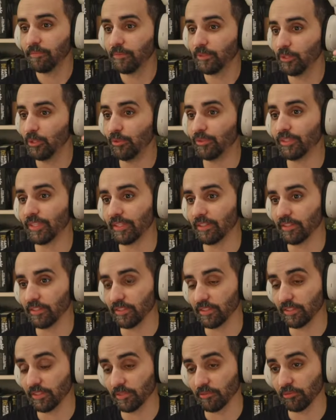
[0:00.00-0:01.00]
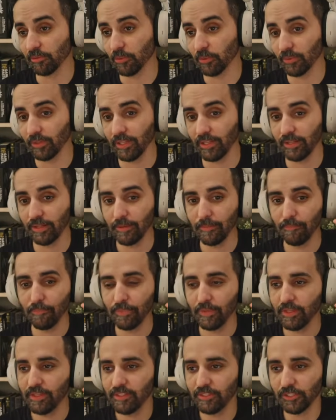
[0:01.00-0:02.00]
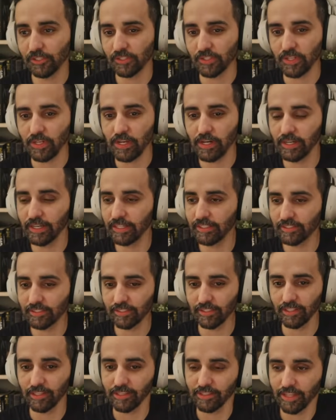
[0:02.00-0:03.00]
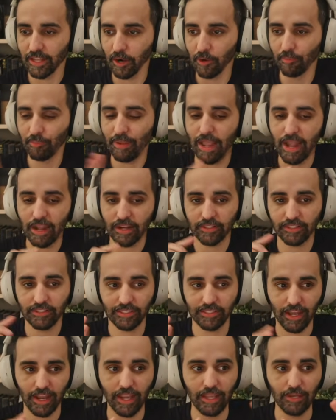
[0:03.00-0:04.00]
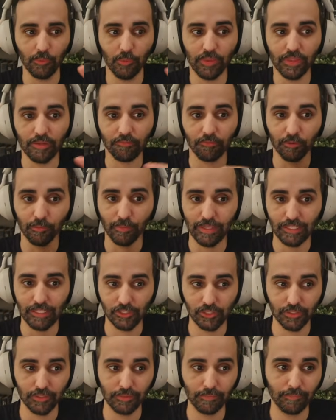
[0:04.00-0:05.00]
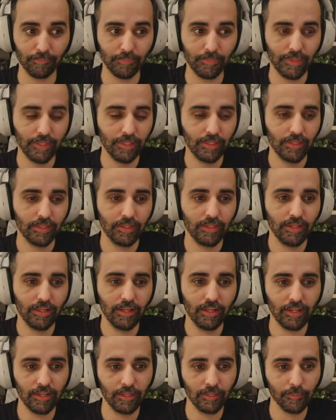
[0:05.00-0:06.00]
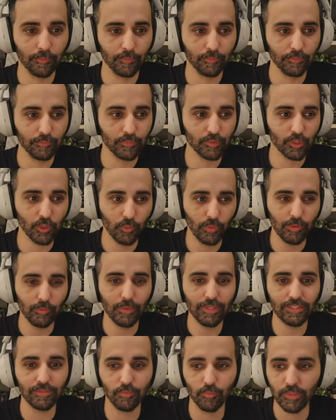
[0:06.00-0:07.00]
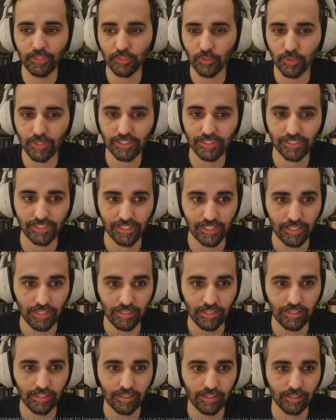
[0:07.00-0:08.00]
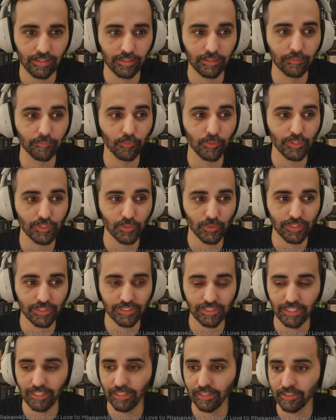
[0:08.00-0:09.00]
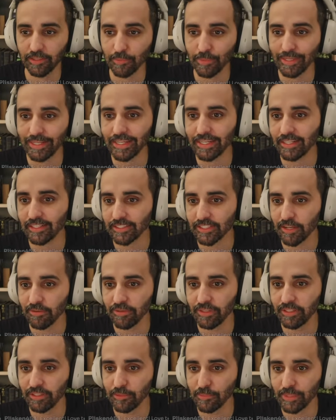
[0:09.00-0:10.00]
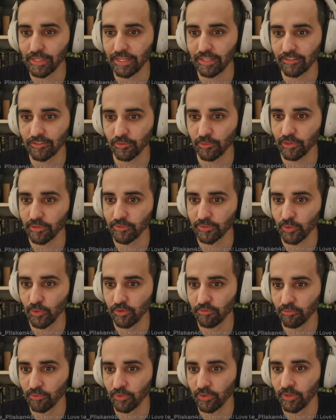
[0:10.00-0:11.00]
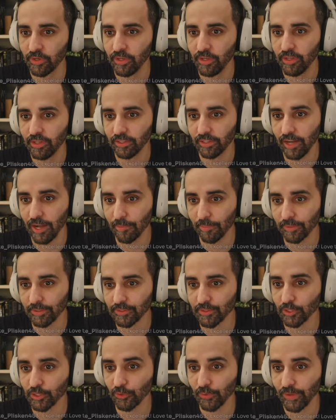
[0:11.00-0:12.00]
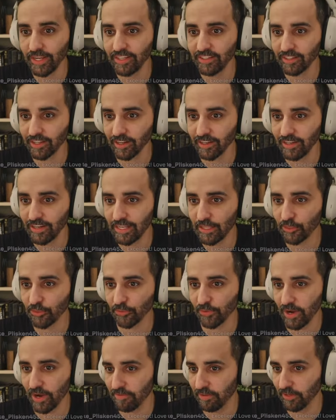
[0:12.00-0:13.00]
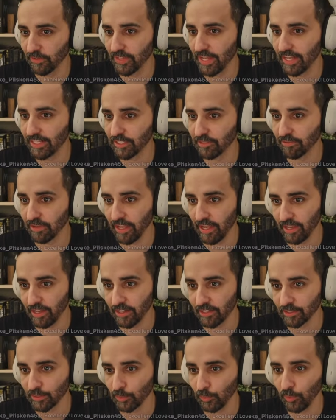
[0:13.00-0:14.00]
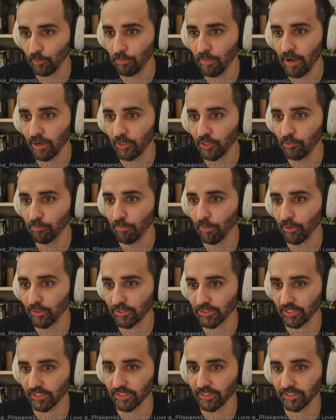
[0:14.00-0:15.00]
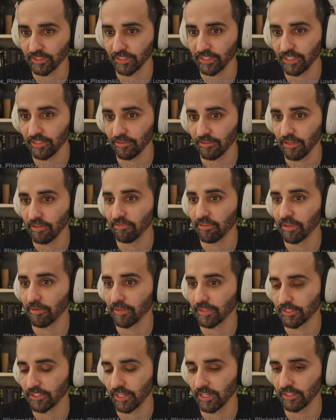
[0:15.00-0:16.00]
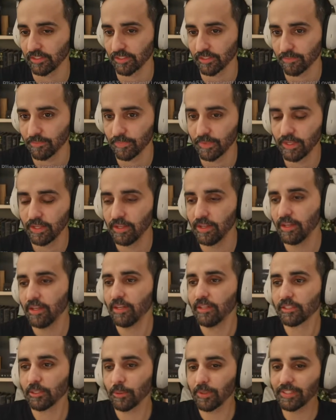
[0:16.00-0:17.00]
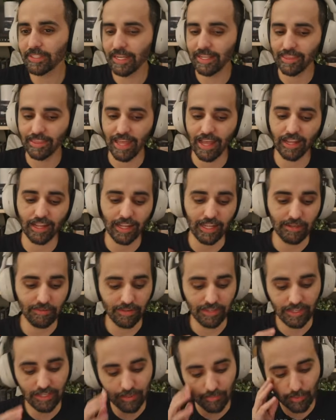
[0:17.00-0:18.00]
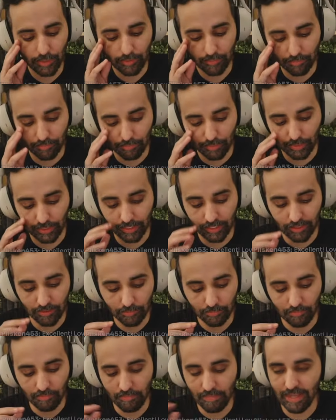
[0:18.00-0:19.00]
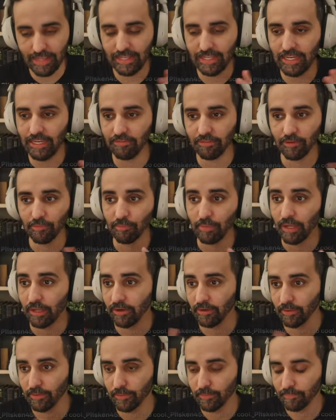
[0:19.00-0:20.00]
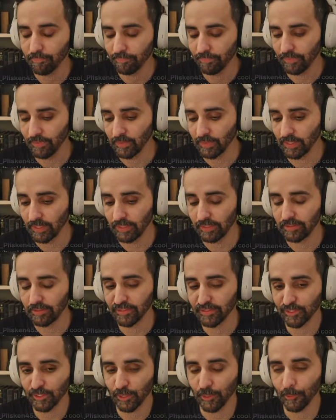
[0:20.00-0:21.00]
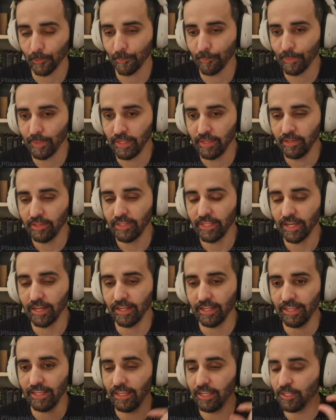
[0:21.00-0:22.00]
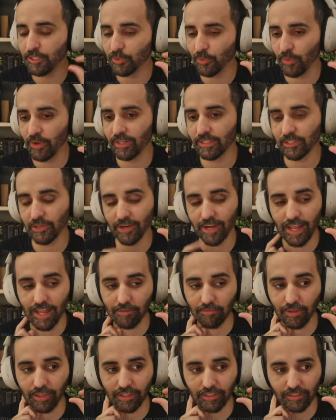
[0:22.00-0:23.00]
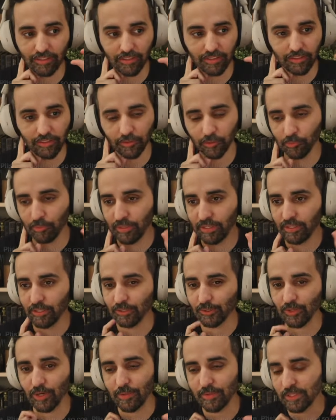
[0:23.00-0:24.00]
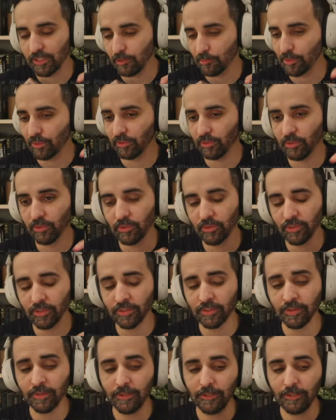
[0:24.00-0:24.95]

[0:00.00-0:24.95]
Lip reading: 2 sentences of lore, like just nuggets like that are packed tight with information. So we sort of see like the beginnings of it, the beginnings of what I was going for. Goblins, green, cunning, and thriving on the edge of chaos, will mock you mercilessly if given a chance. So I want to take that kind of idea, but like make it even better. Okay, so yeah, each one is going to have like a little bit of description, a little bit of lore,